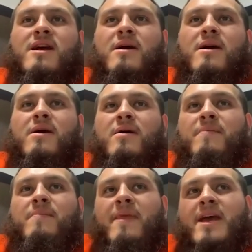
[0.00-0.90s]

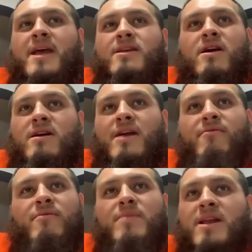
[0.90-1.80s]
And y'all,
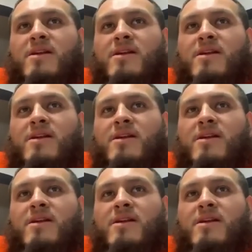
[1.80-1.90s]
everybody